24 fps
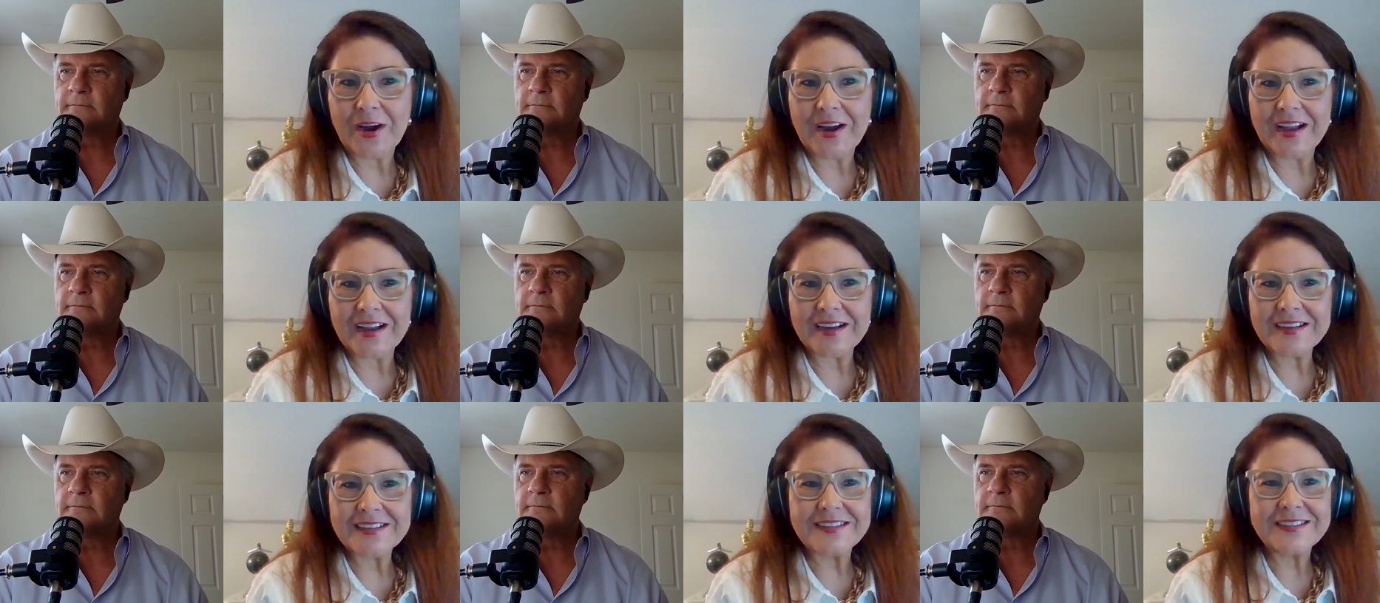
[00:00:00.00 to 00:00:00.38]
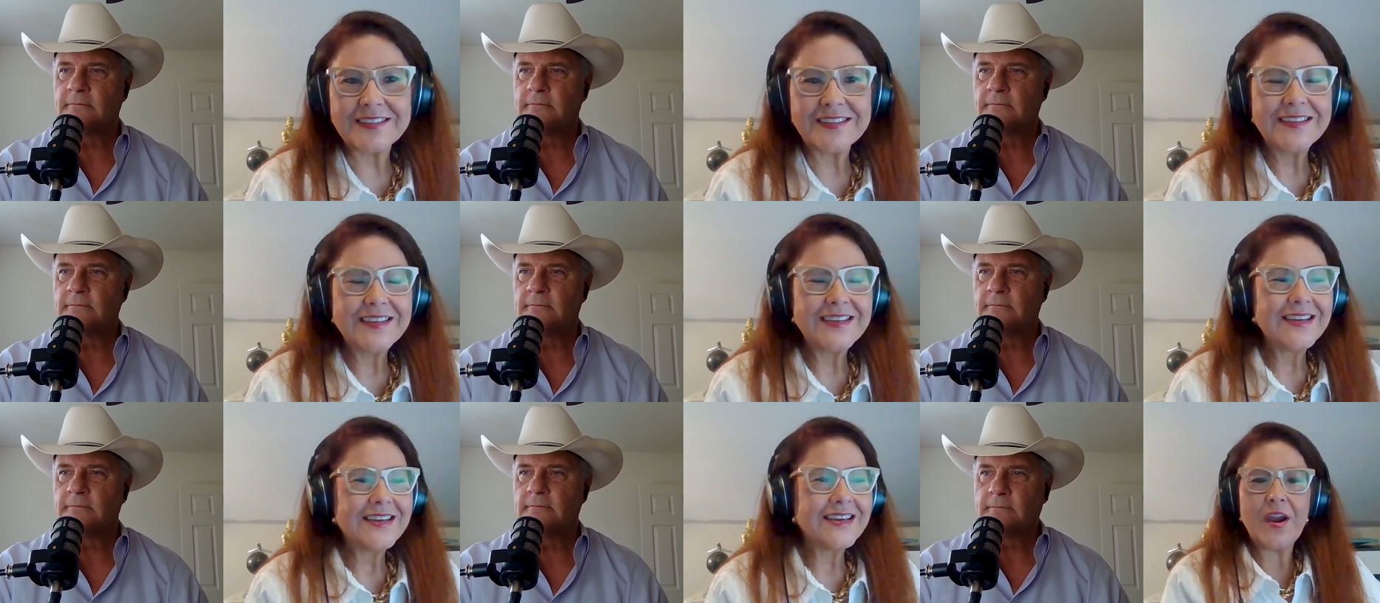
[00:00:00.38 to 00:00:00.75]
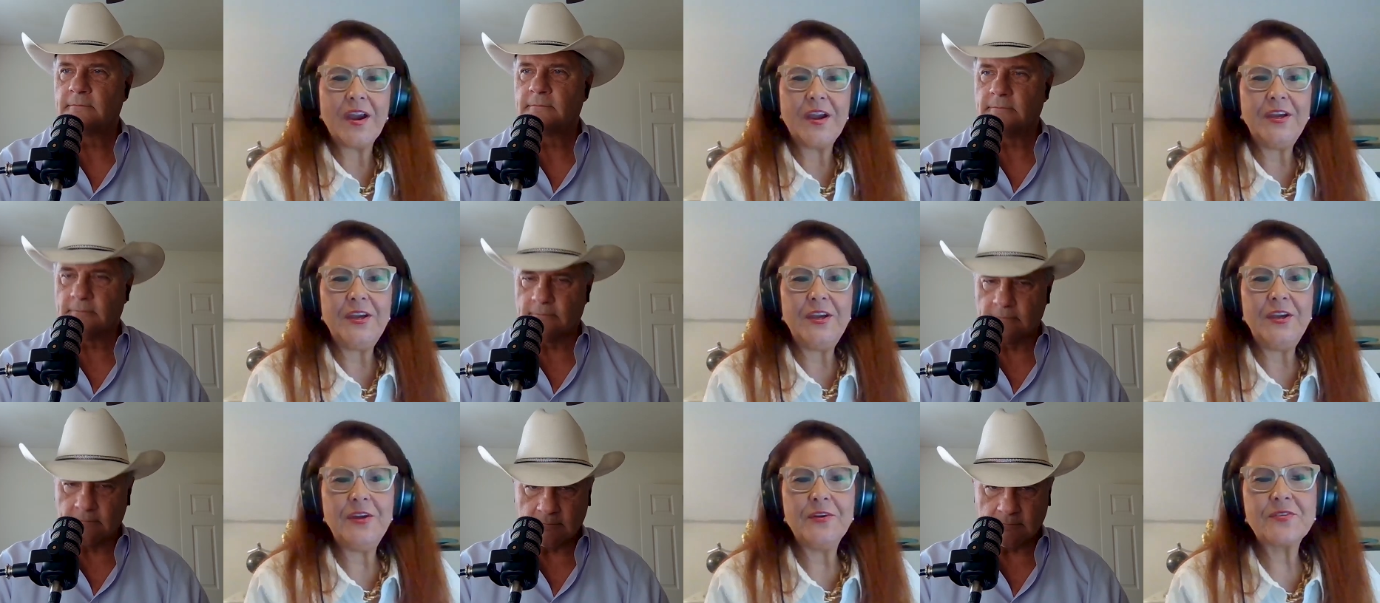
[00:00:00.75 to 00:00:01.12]
Speaker 1: incorrect,
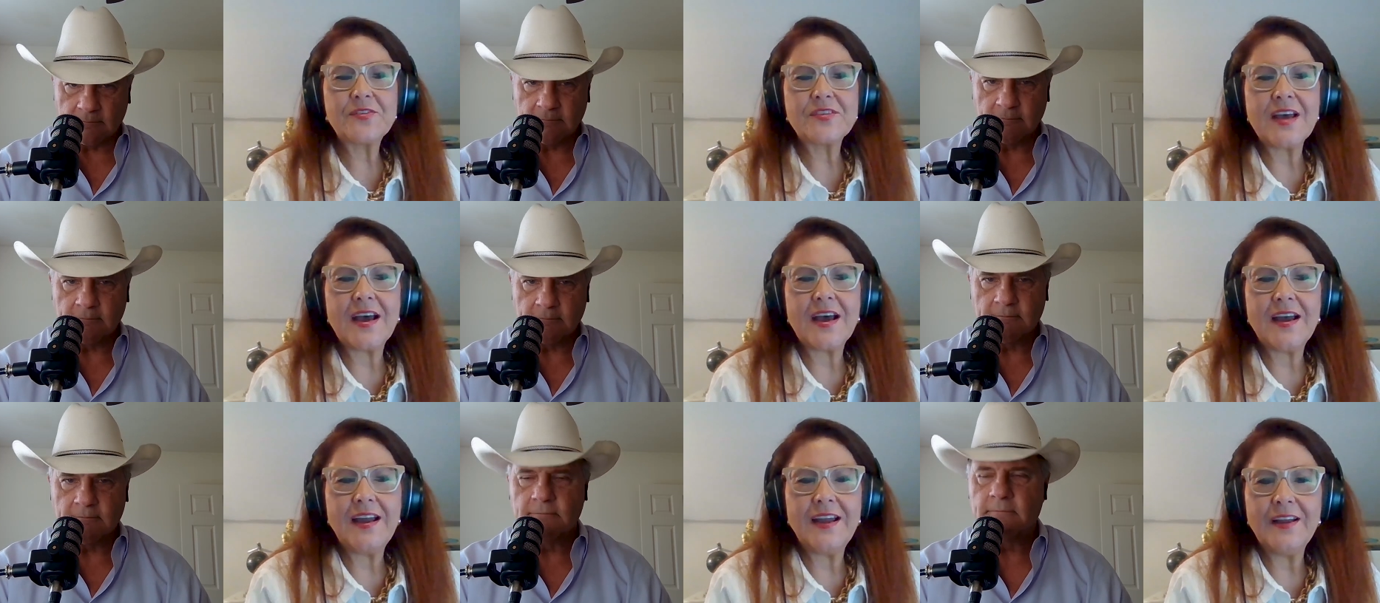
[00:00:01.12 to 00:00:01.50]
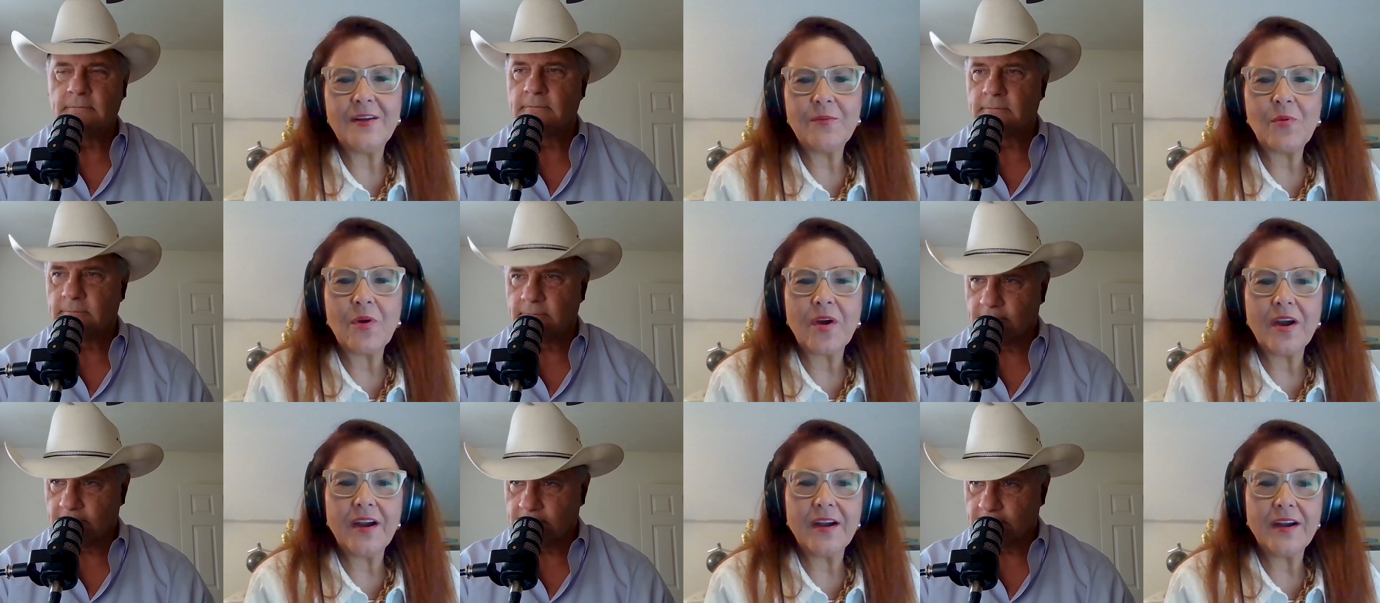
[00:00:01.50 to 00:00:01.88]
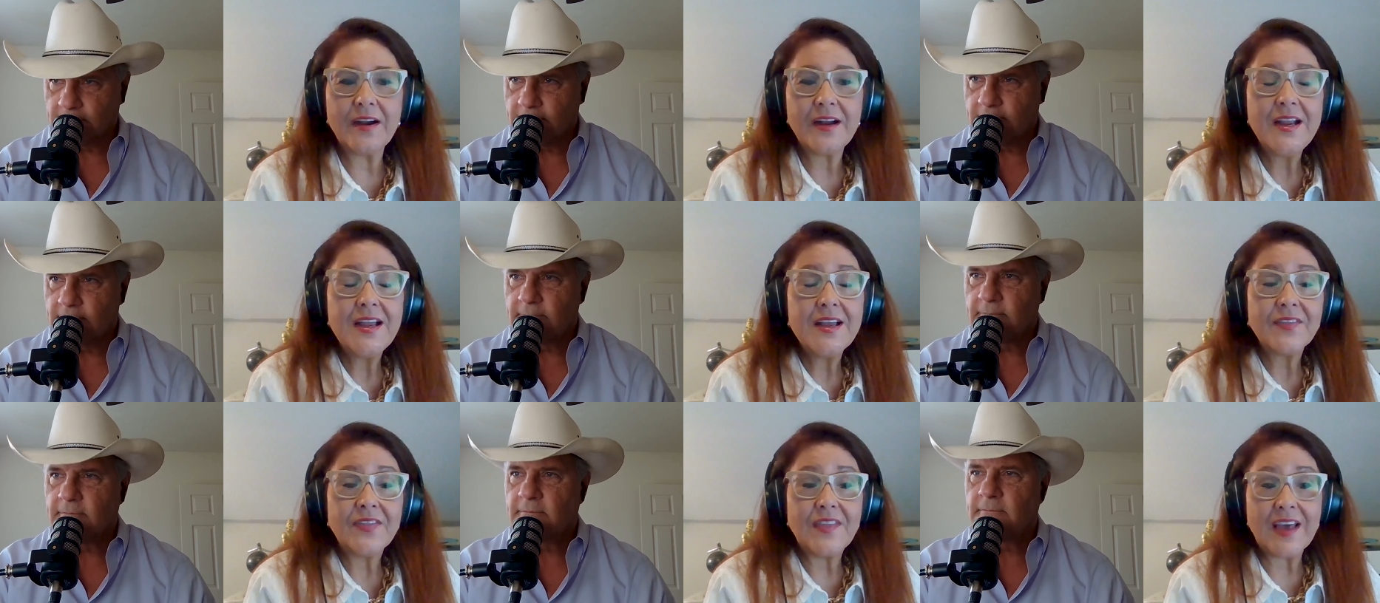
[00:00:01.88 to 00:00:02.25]
uh, where mm-hmm. you say,
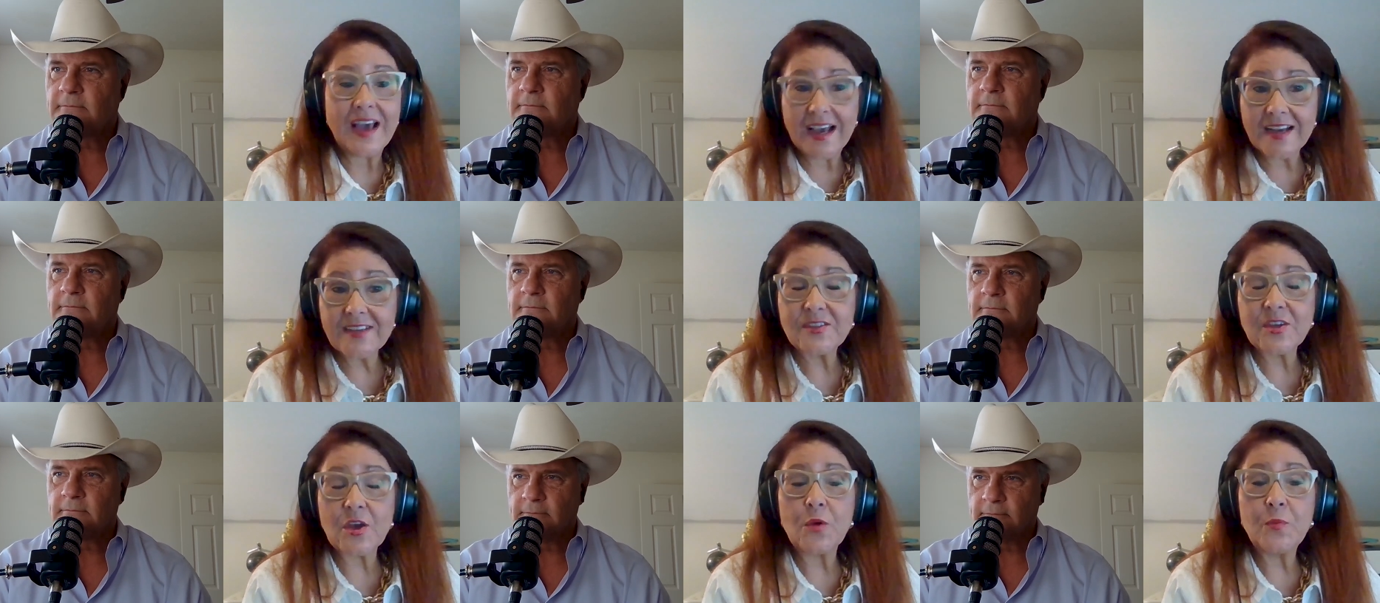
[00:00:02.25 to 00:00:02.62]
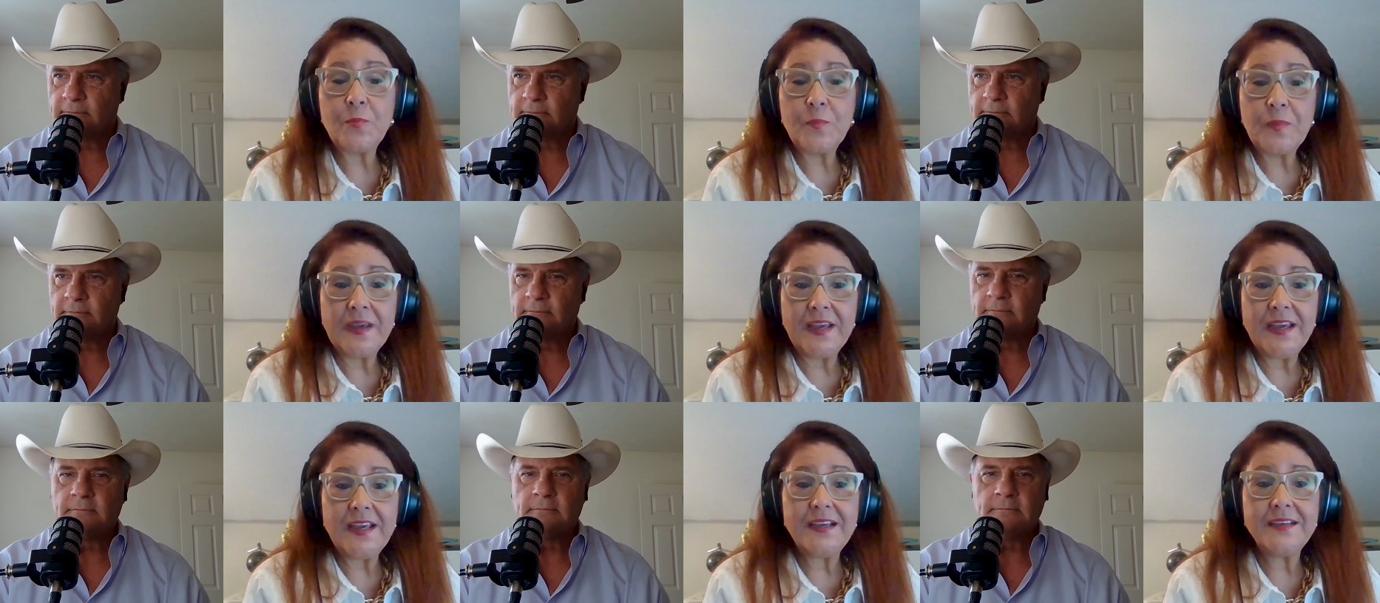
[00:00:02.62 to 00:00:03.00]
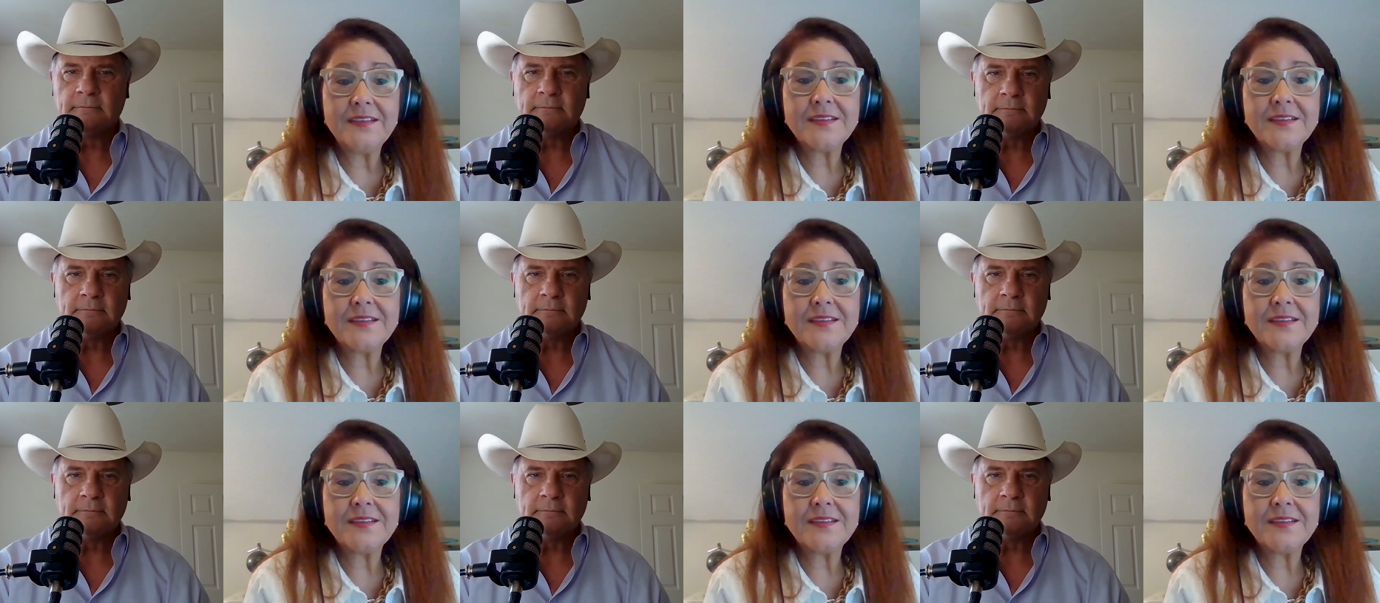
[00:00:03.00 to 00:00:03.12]
where the SOP